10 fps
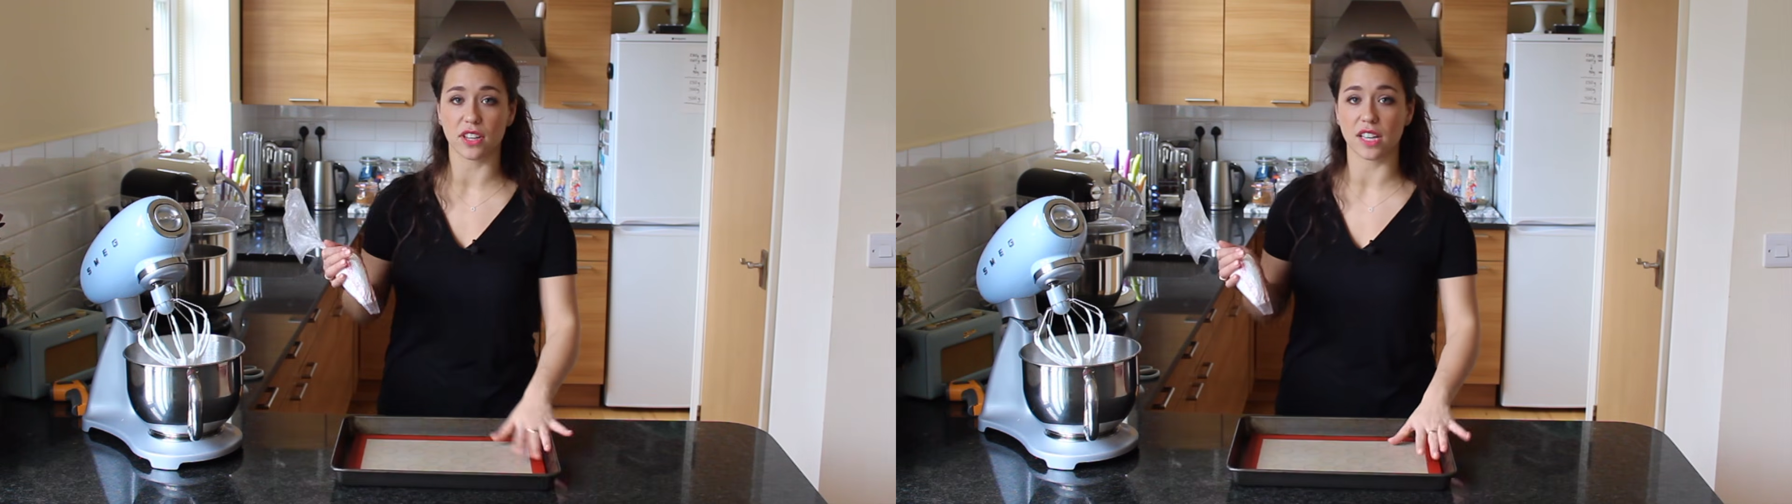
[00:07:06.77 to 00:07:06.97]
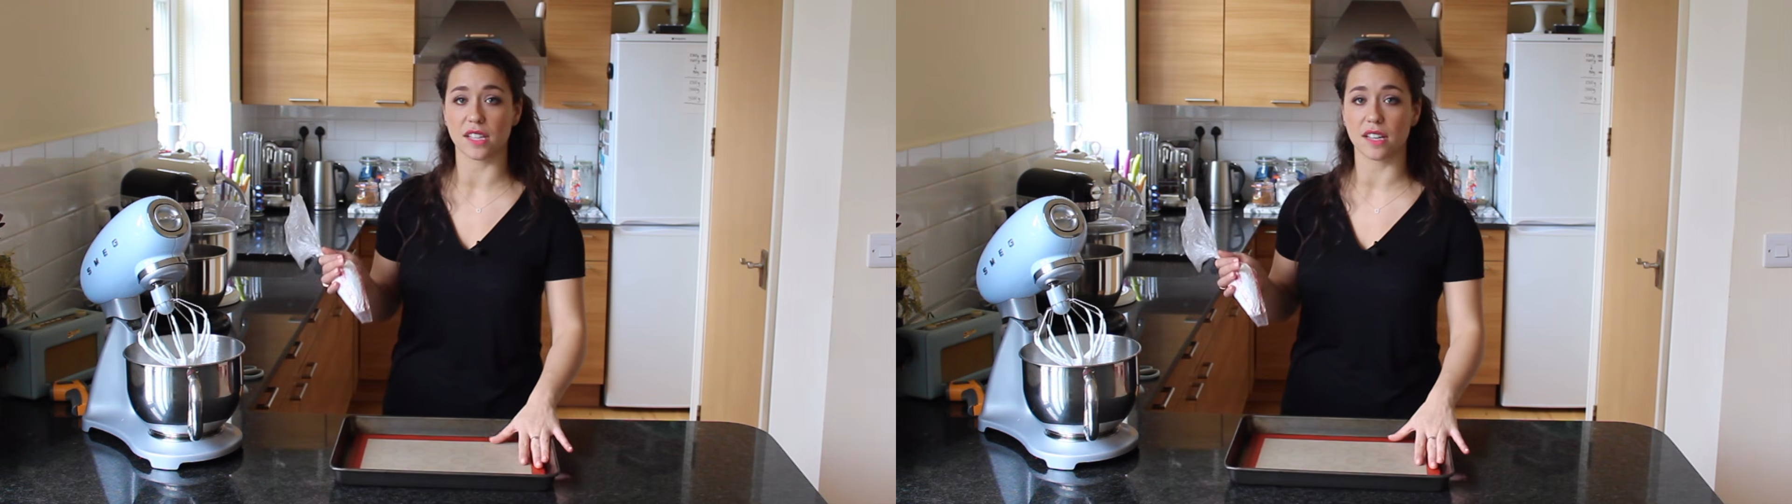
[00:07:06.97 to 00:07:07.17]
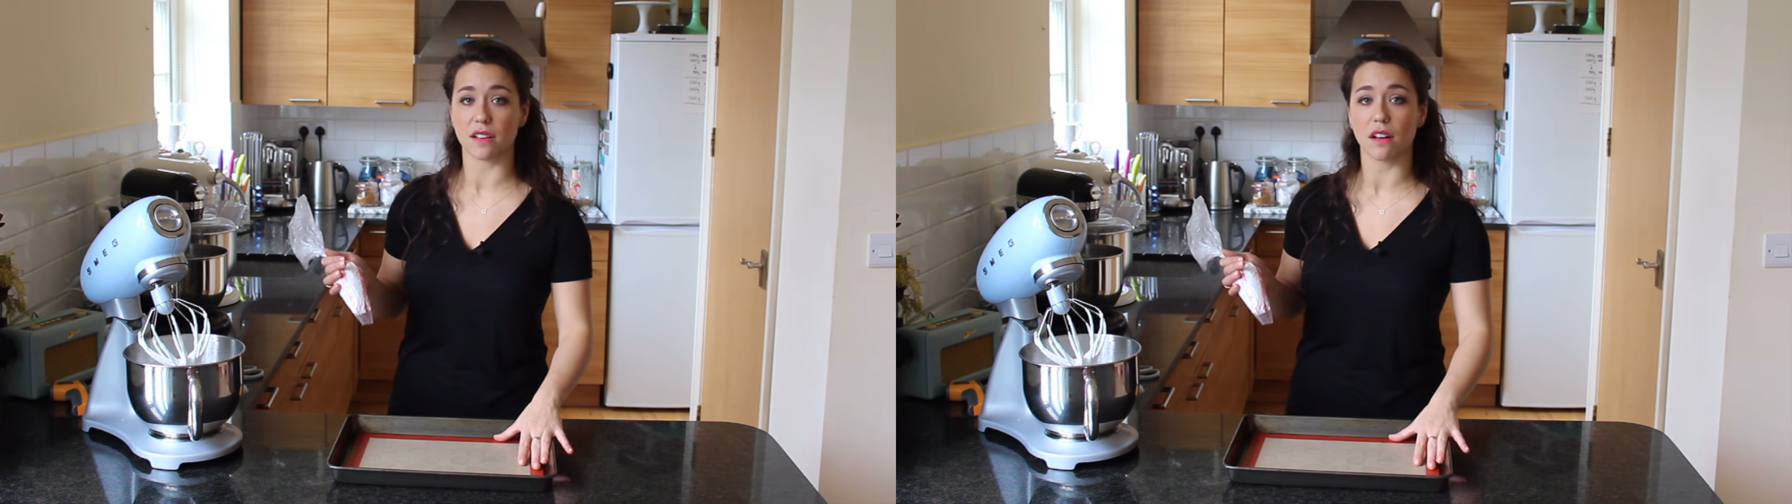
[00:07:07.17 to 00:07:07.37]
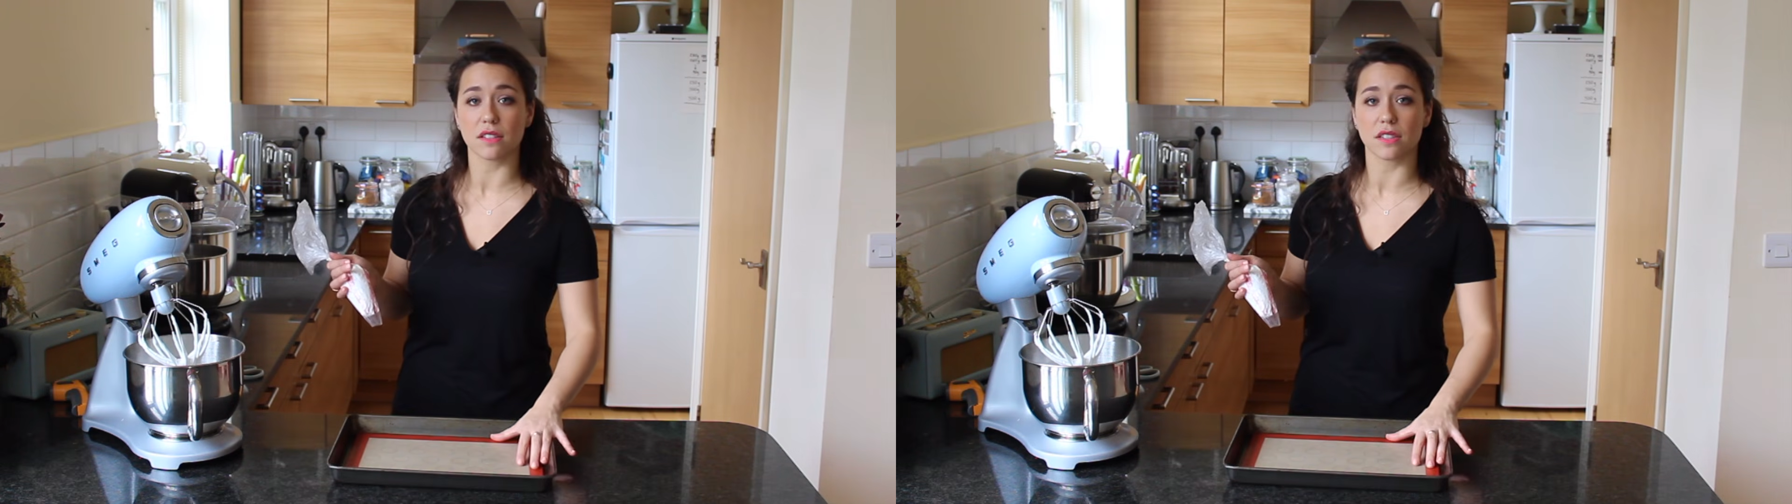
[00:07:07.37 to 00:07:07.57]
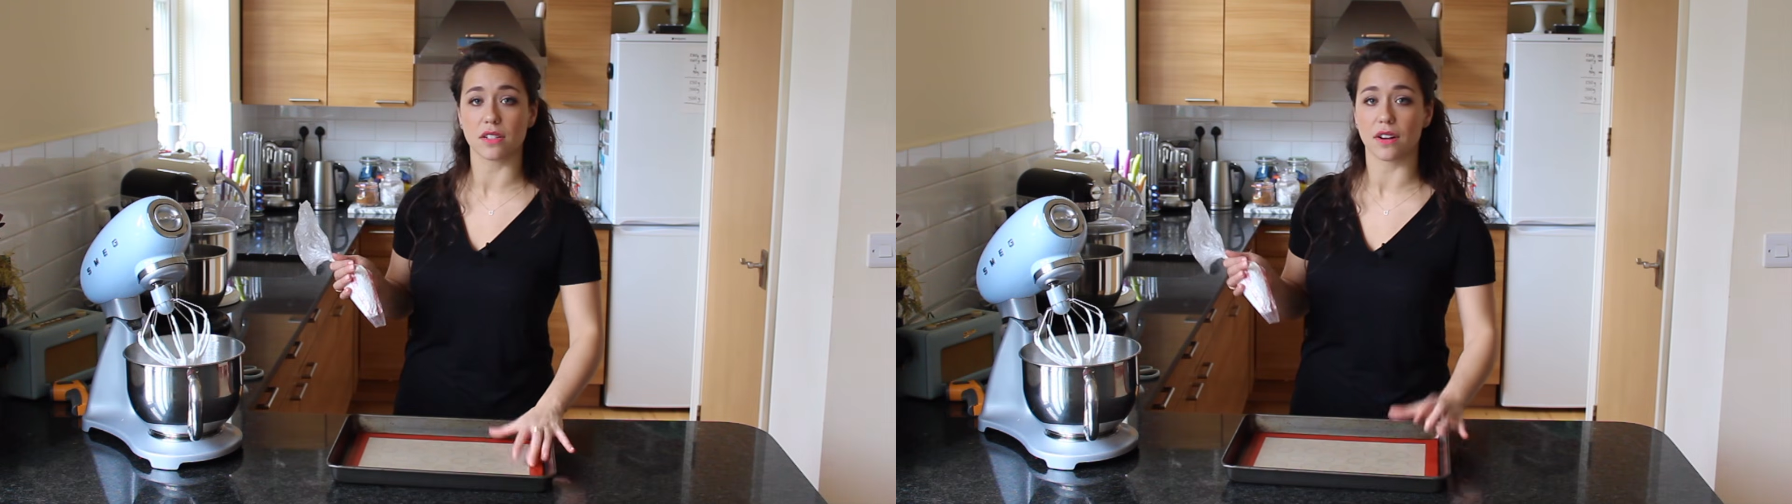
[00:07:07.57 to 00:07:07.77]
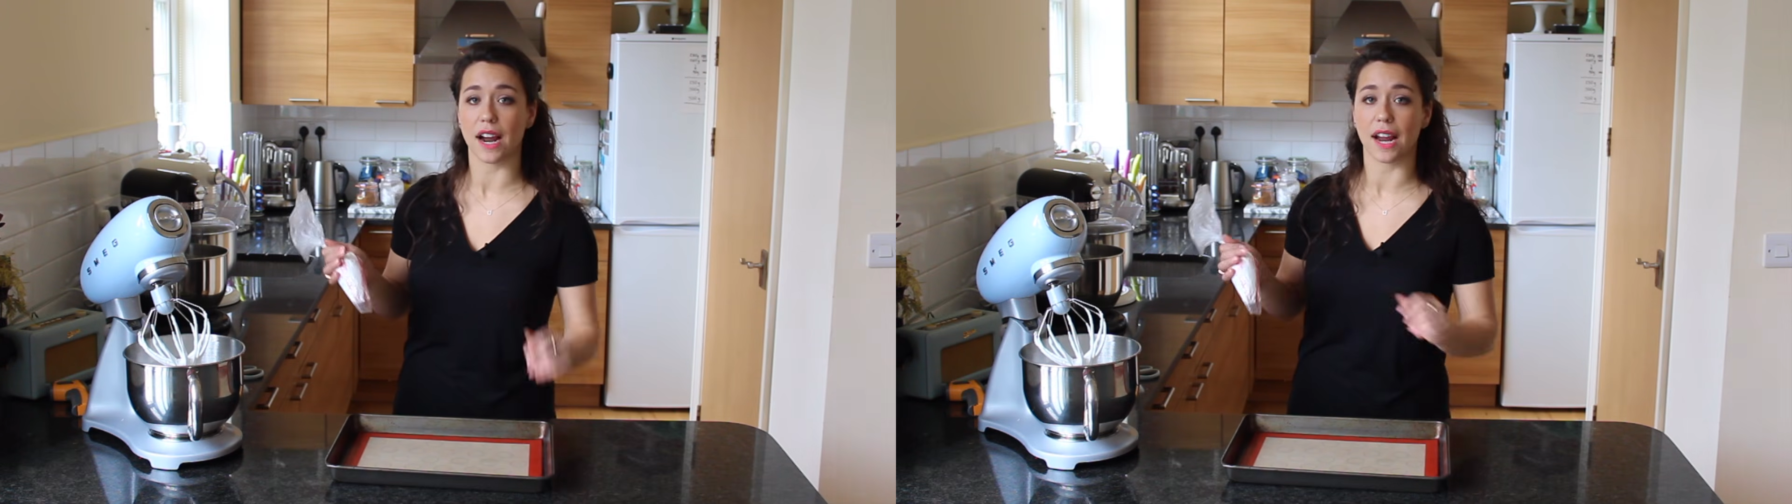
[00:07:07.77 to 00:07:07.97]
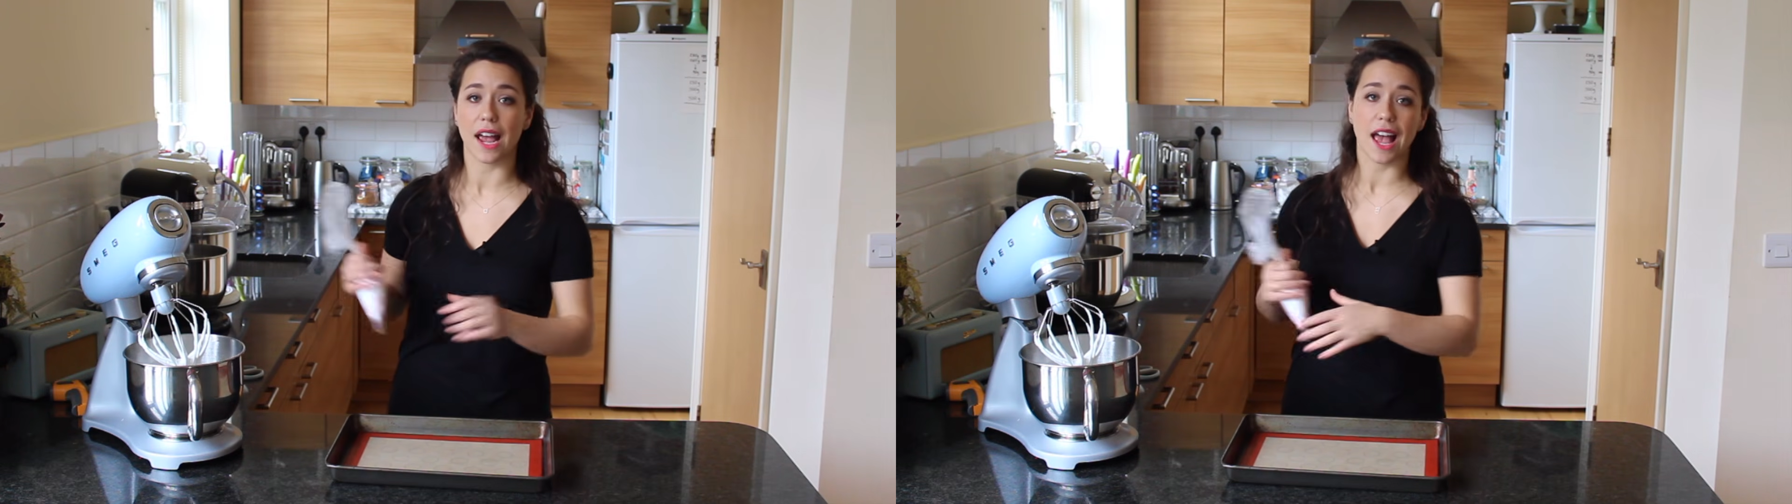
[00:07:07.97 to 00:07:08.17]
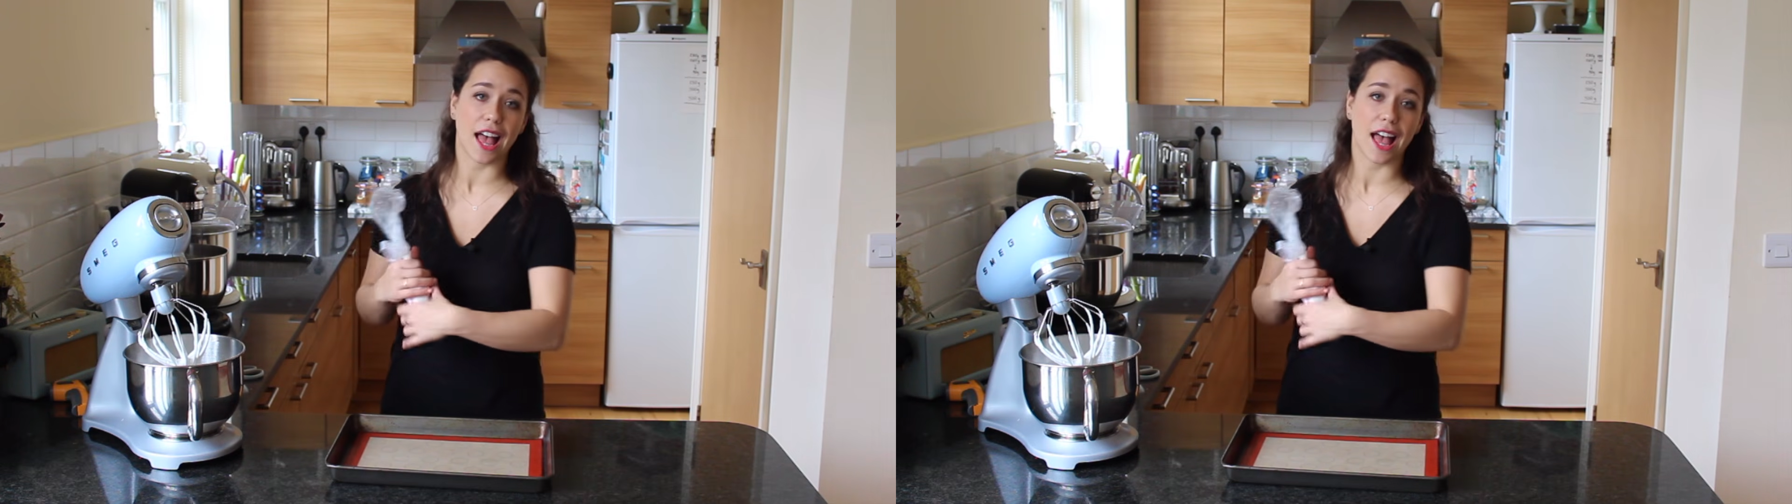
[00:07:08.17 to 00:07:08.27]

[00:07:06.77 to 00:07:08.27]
kisses onto the tray